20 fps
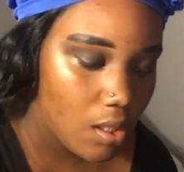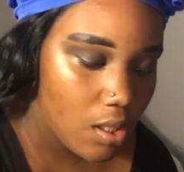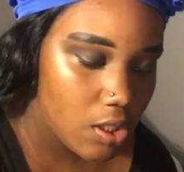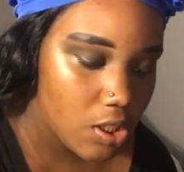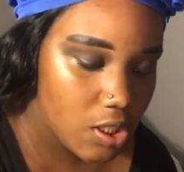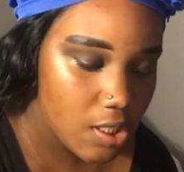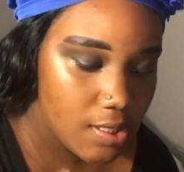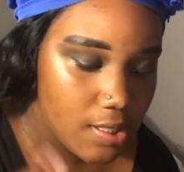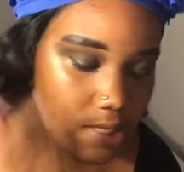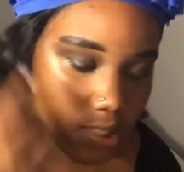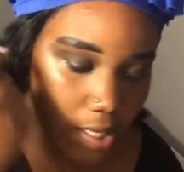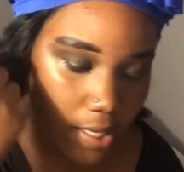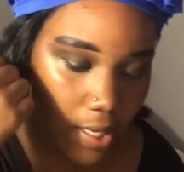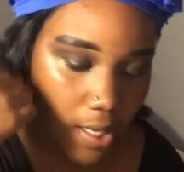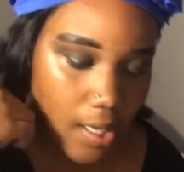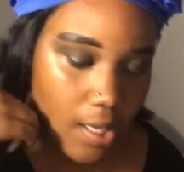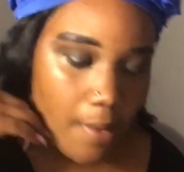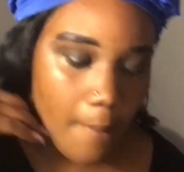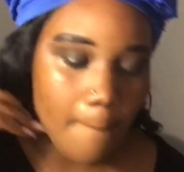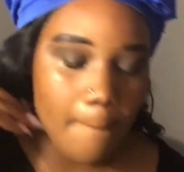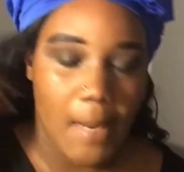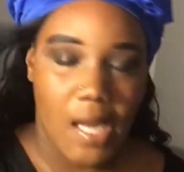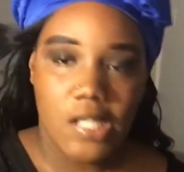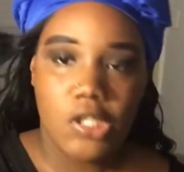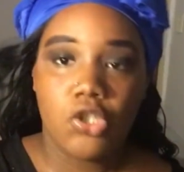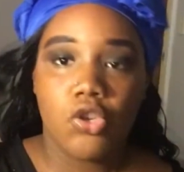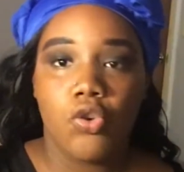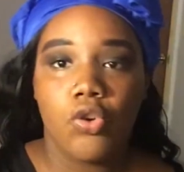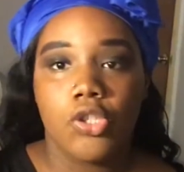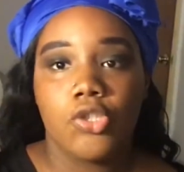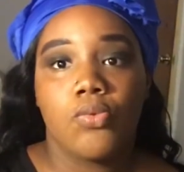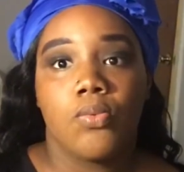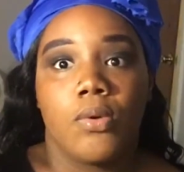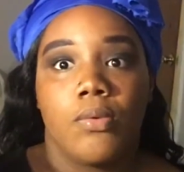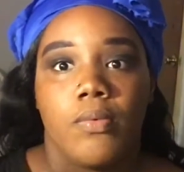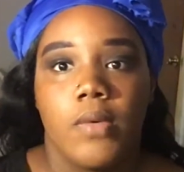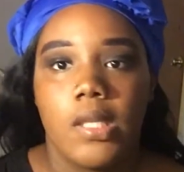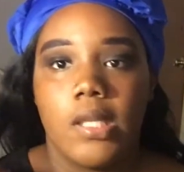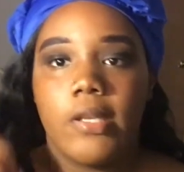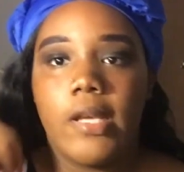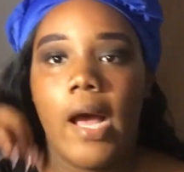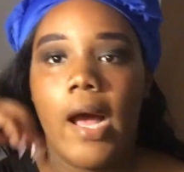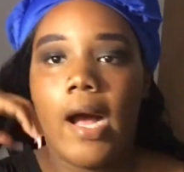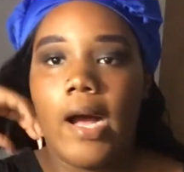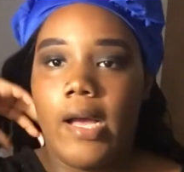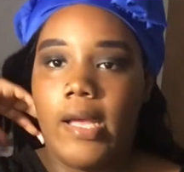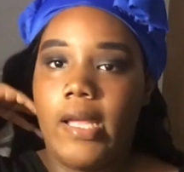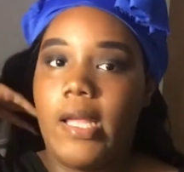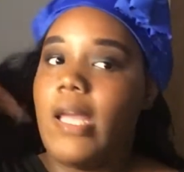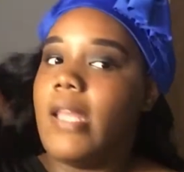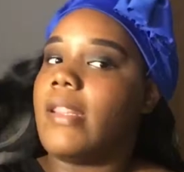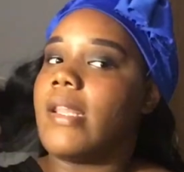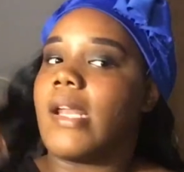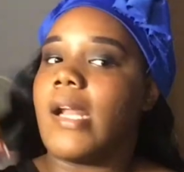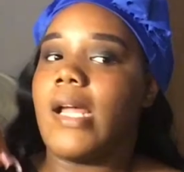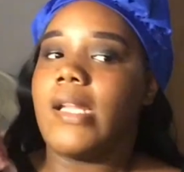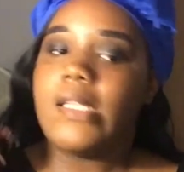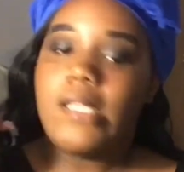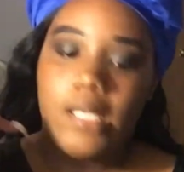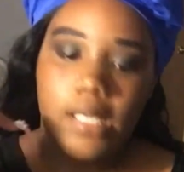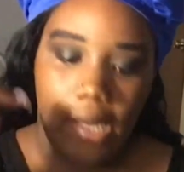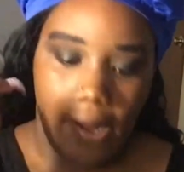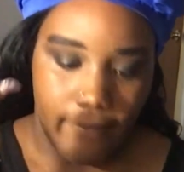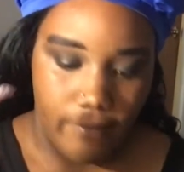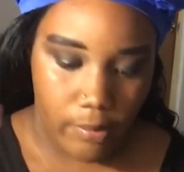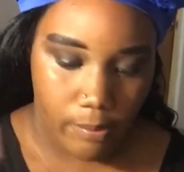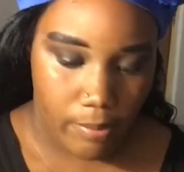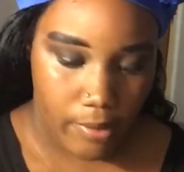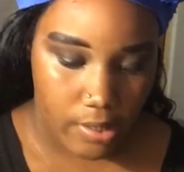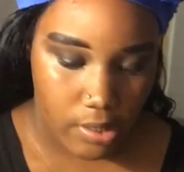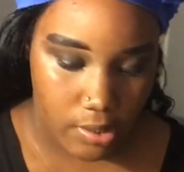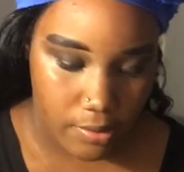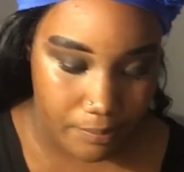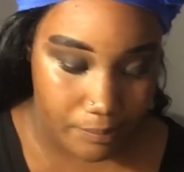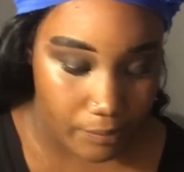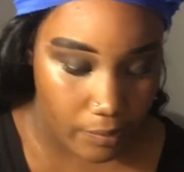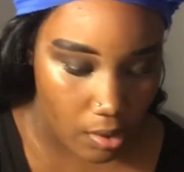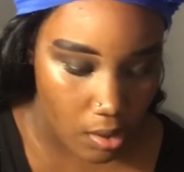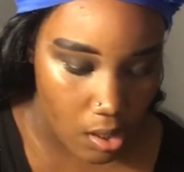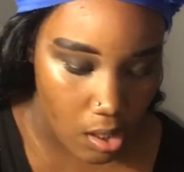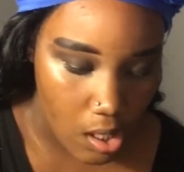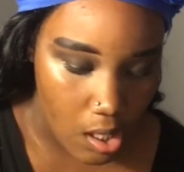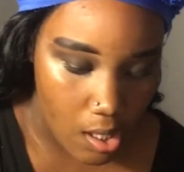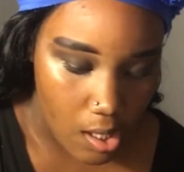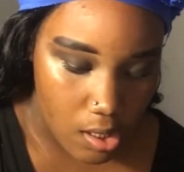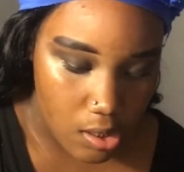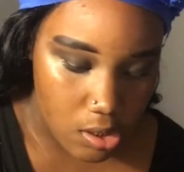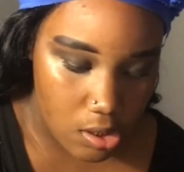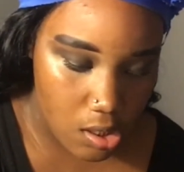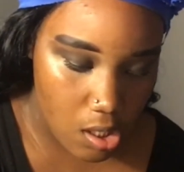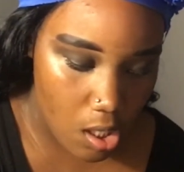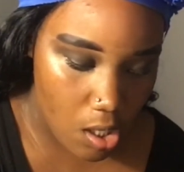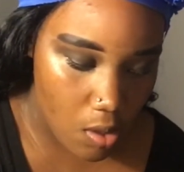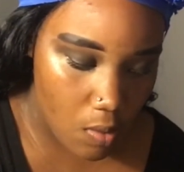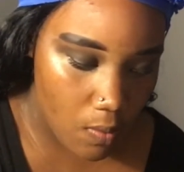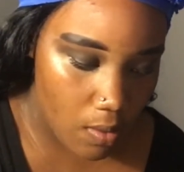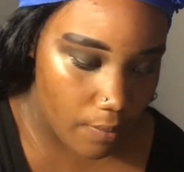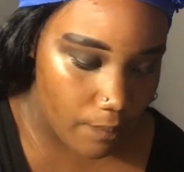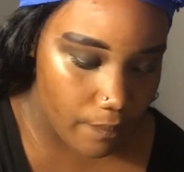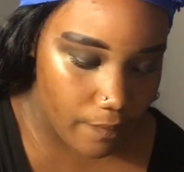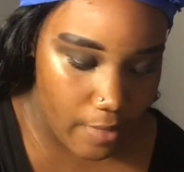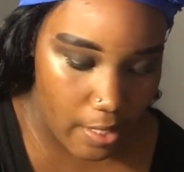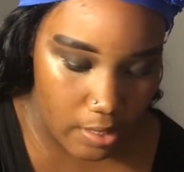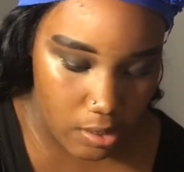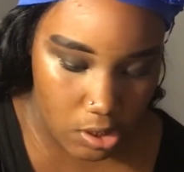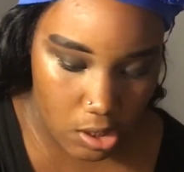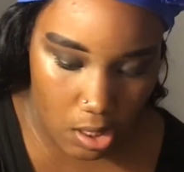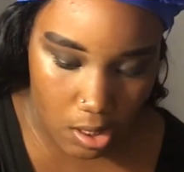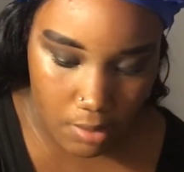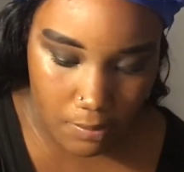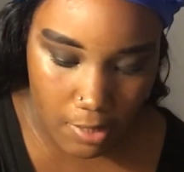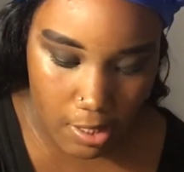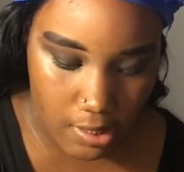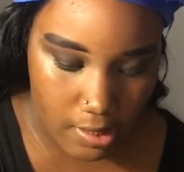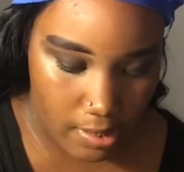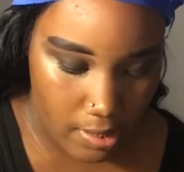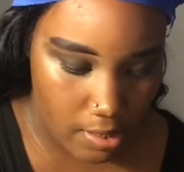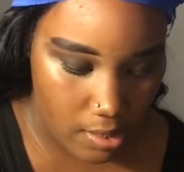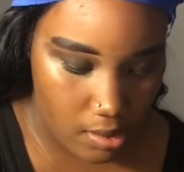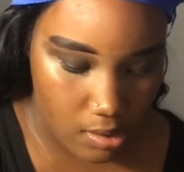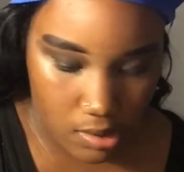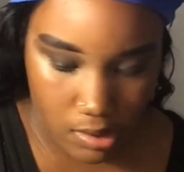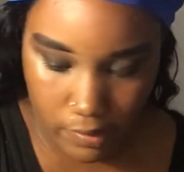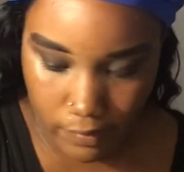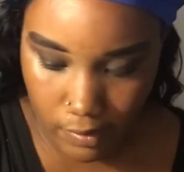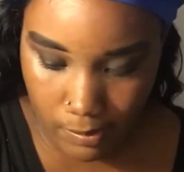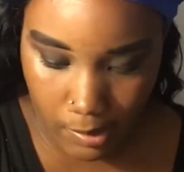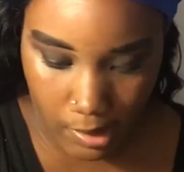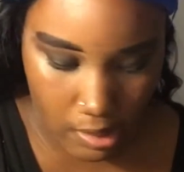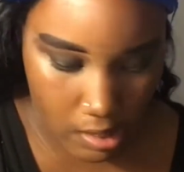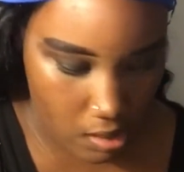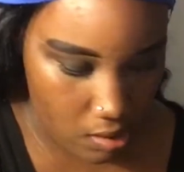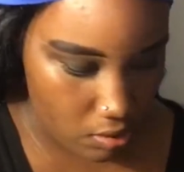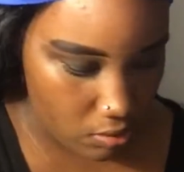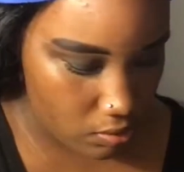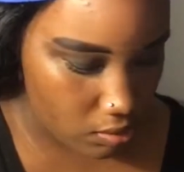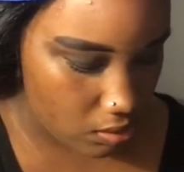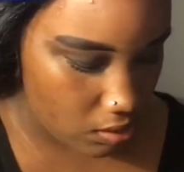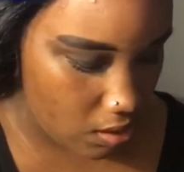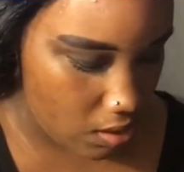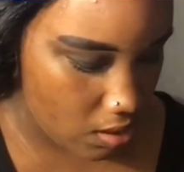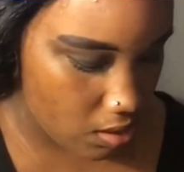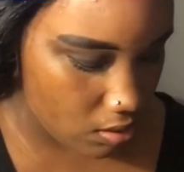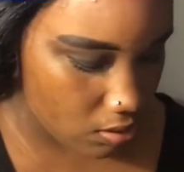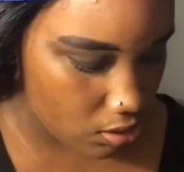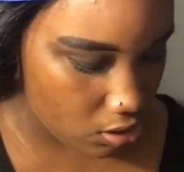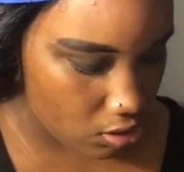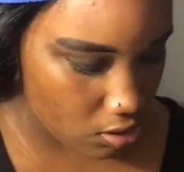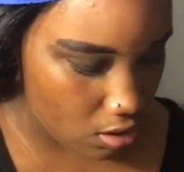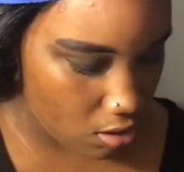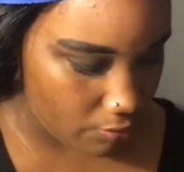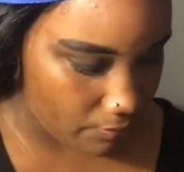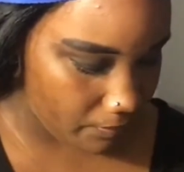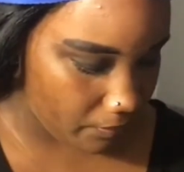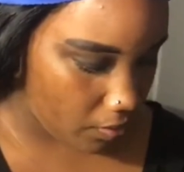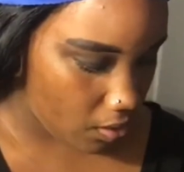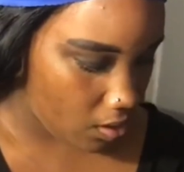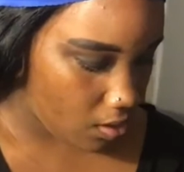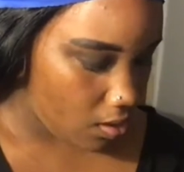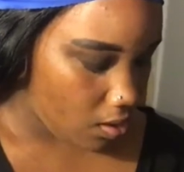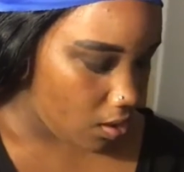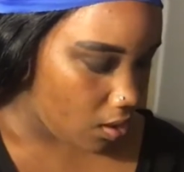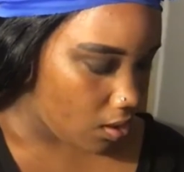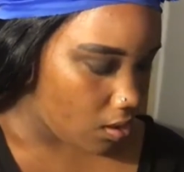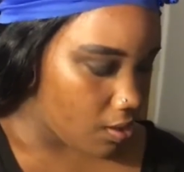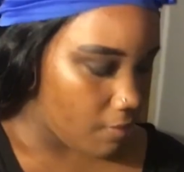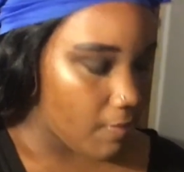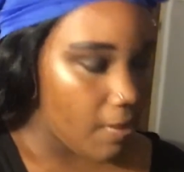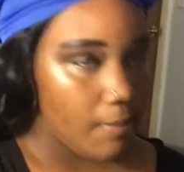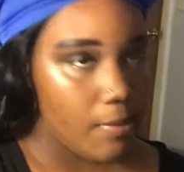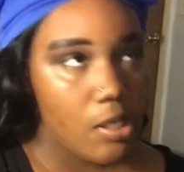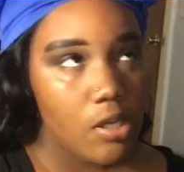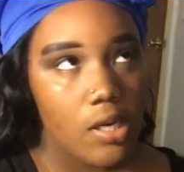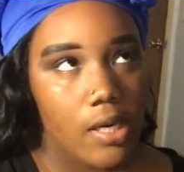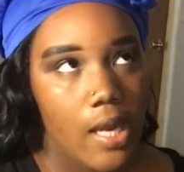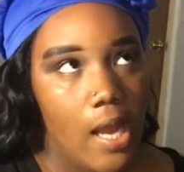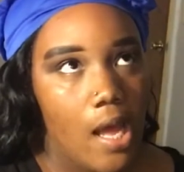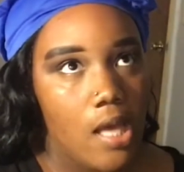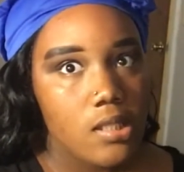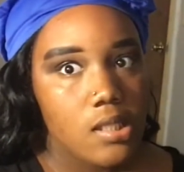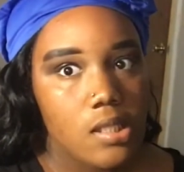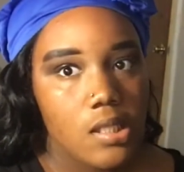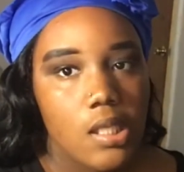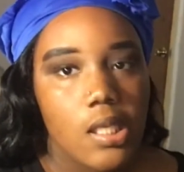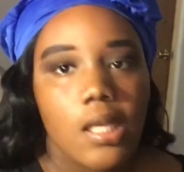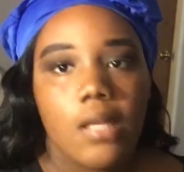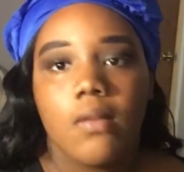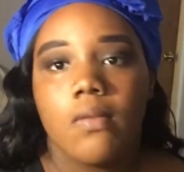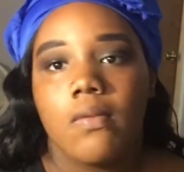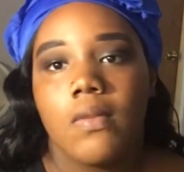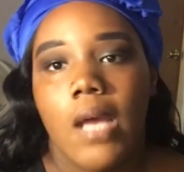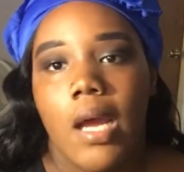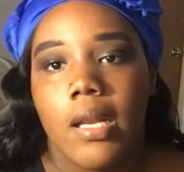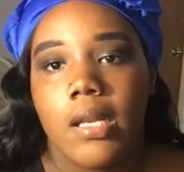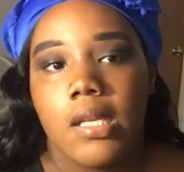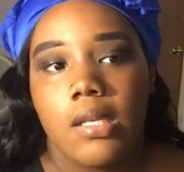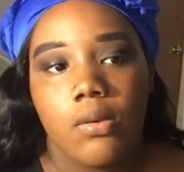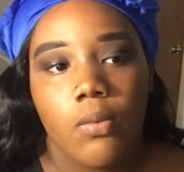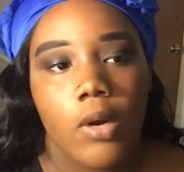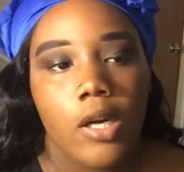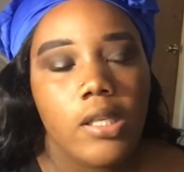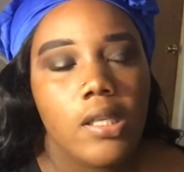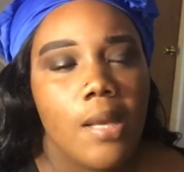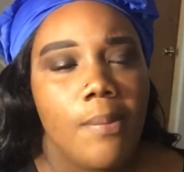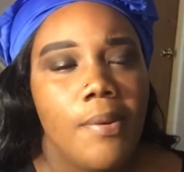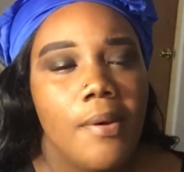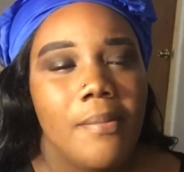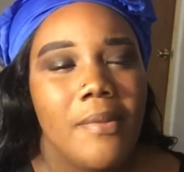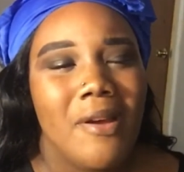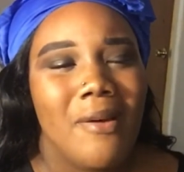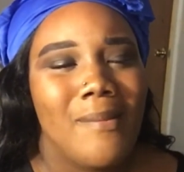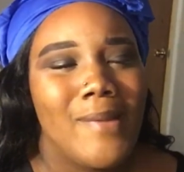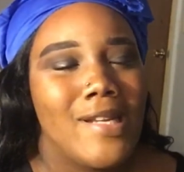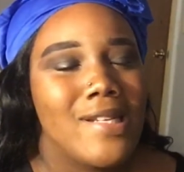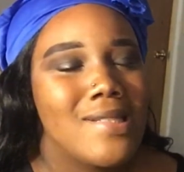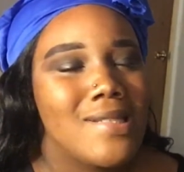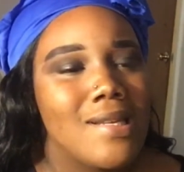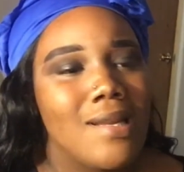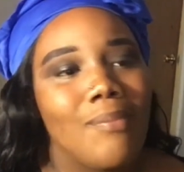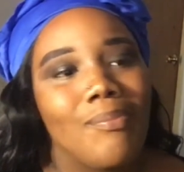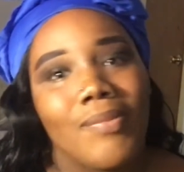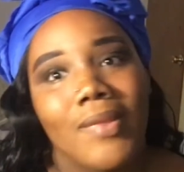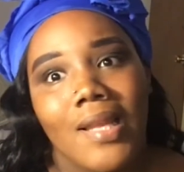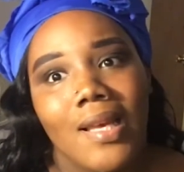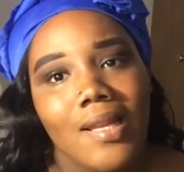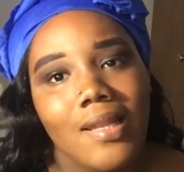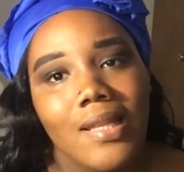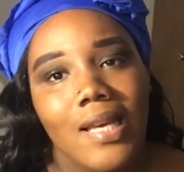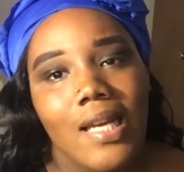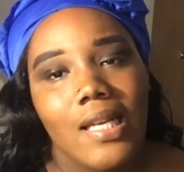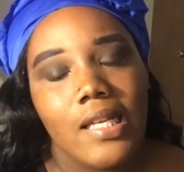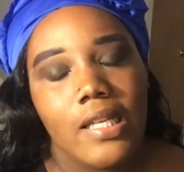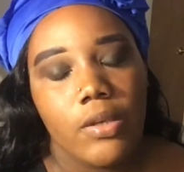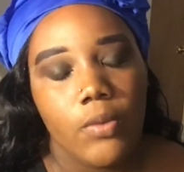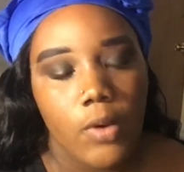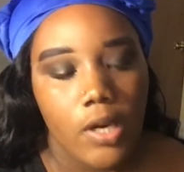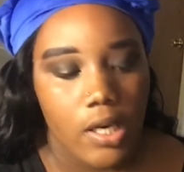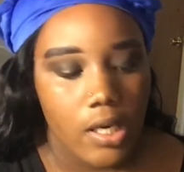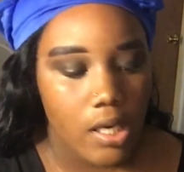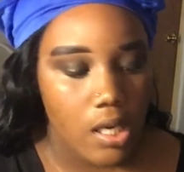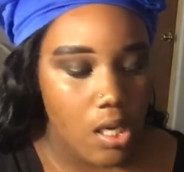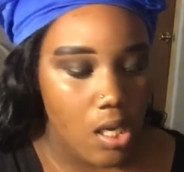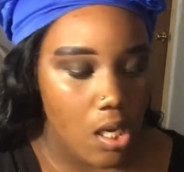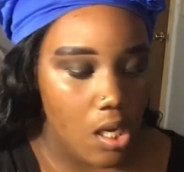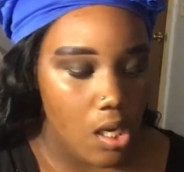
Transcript: she said my scores were really high and that I did have depression. So that shocked my dad and everybody else, and so they made me go to counseling. That didn't work. They put me on medicine. That didn't work.